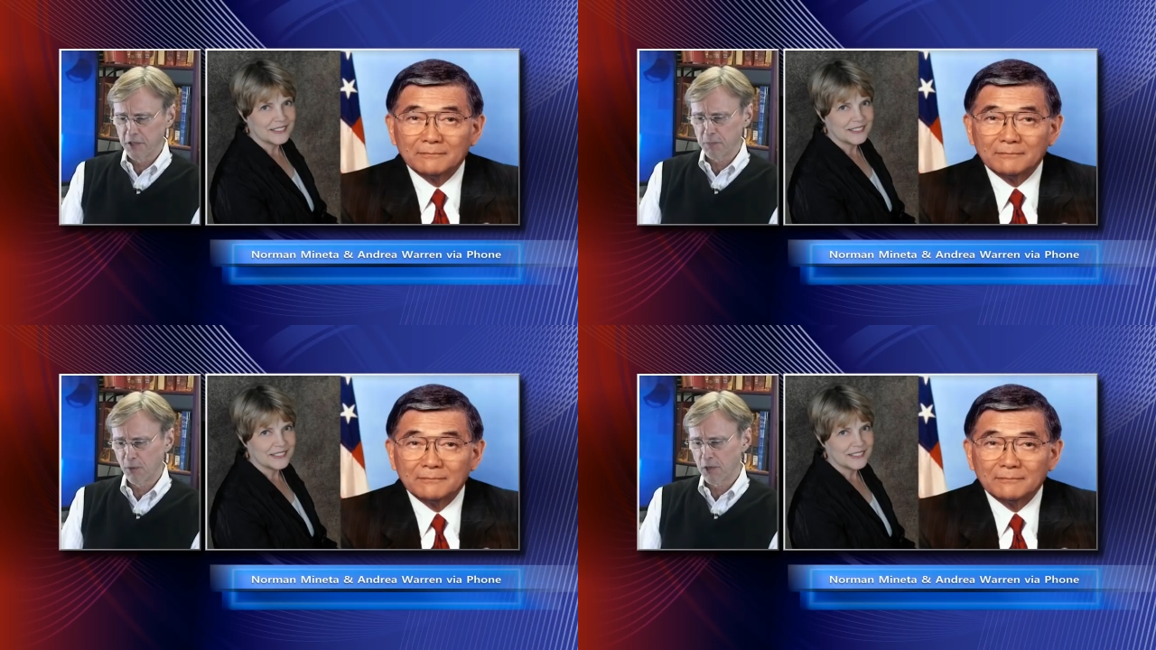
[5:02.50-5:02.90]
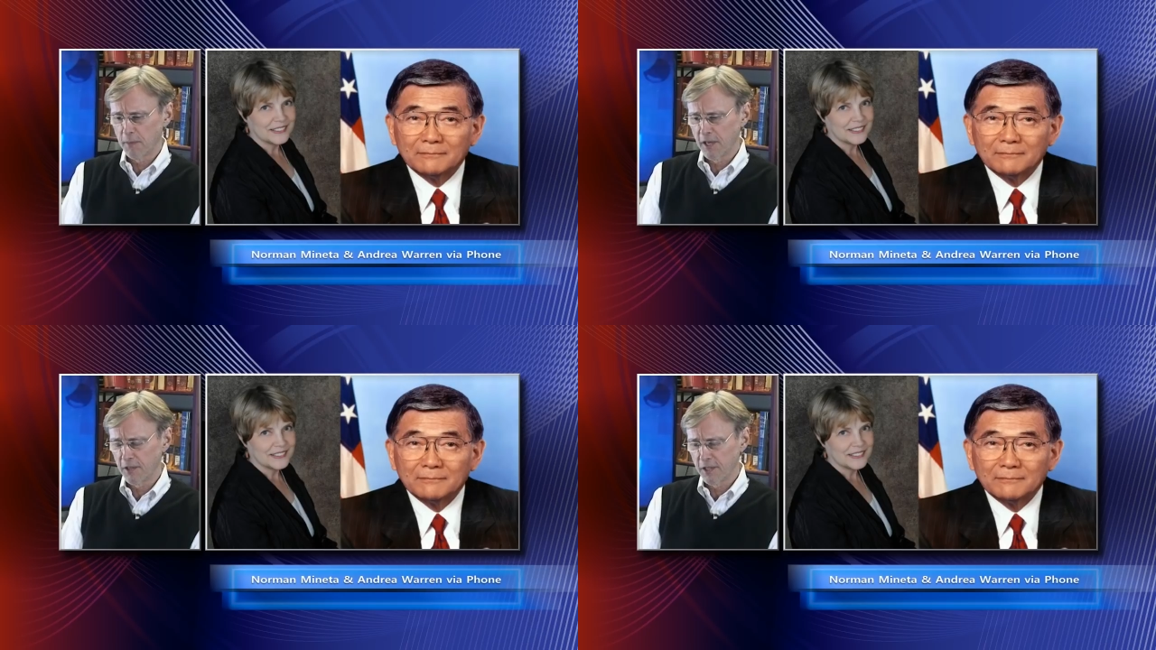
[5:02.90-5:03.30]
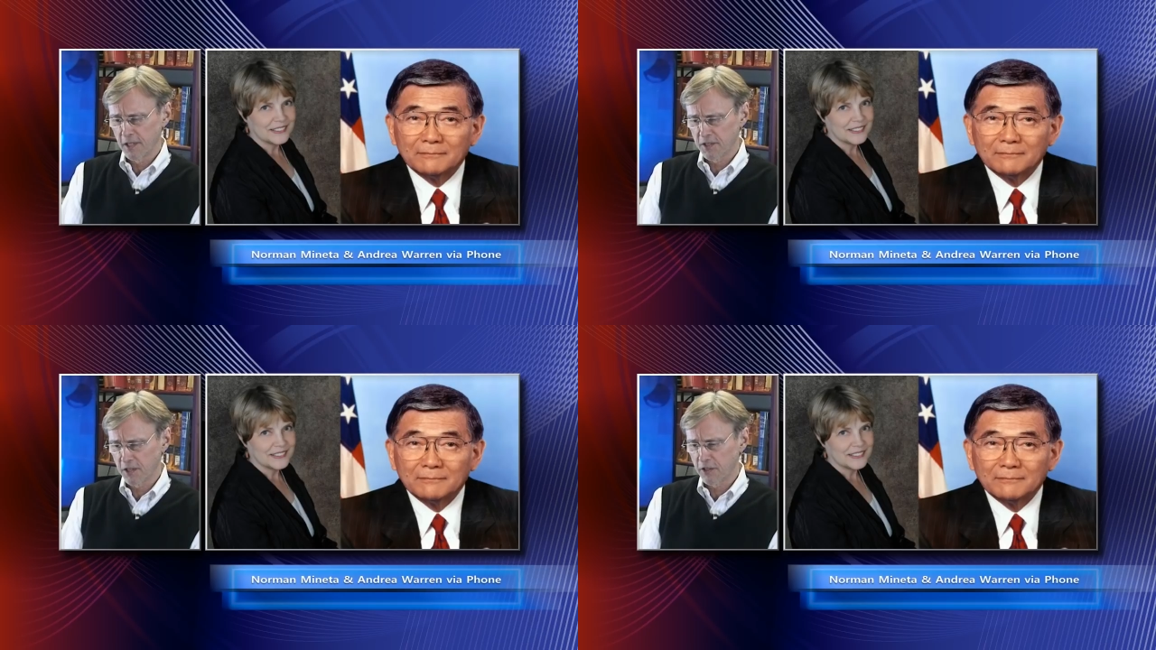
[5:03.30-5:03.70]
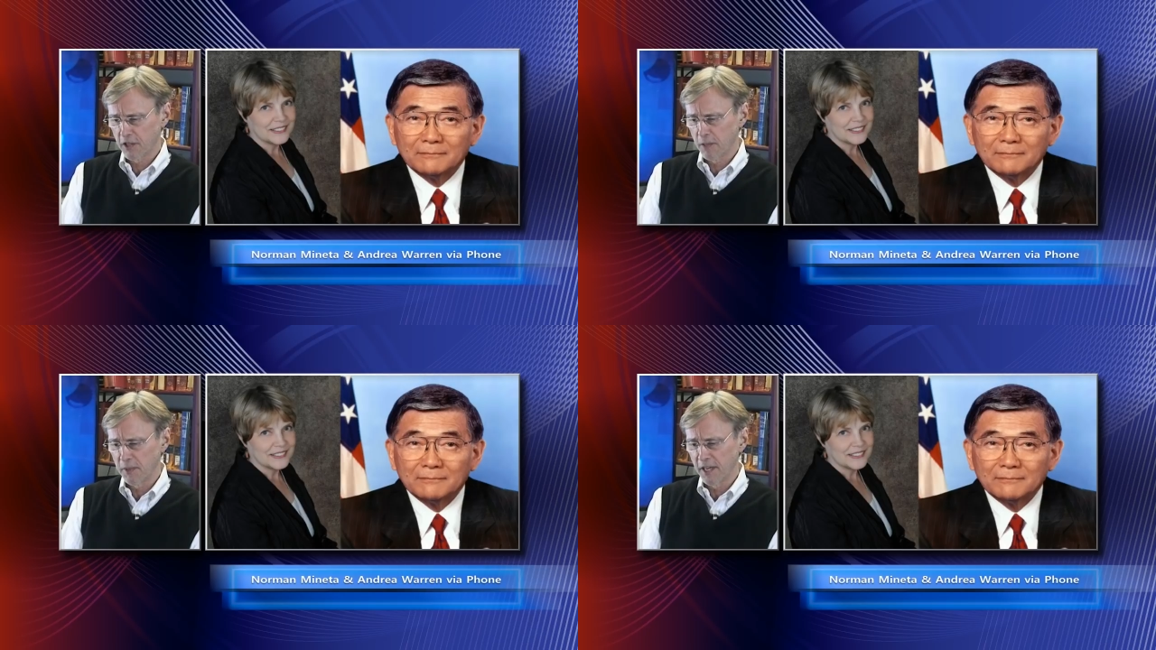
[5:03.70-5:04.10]
Speaker 1: book about uh,
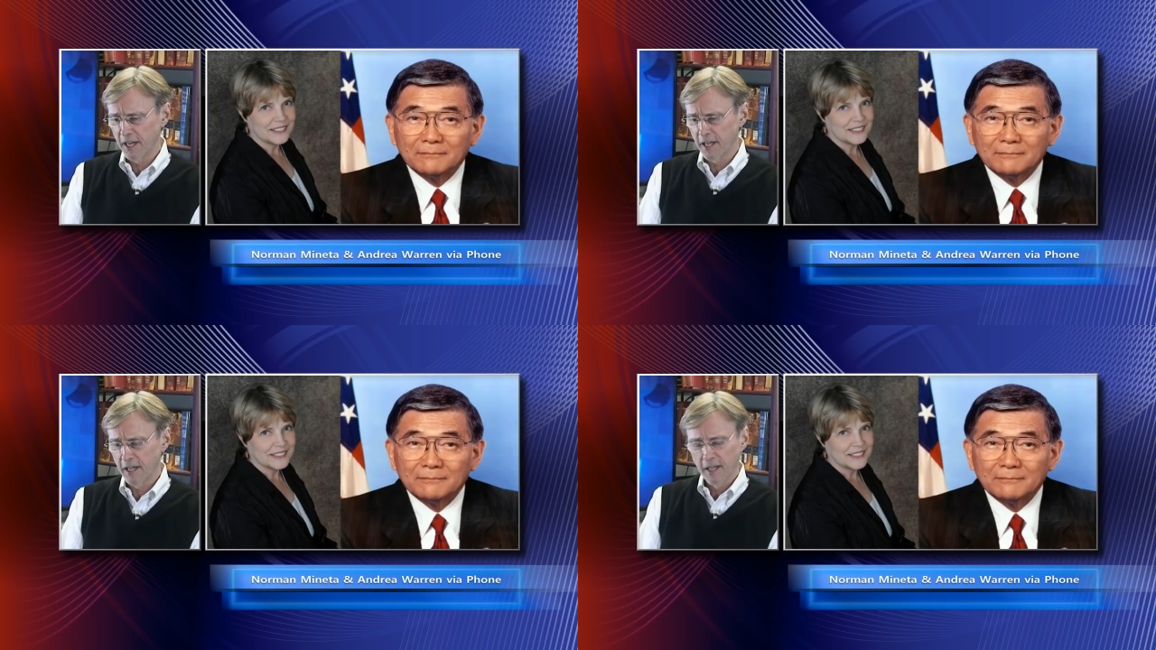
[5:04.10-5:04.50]
Secretary Mineta.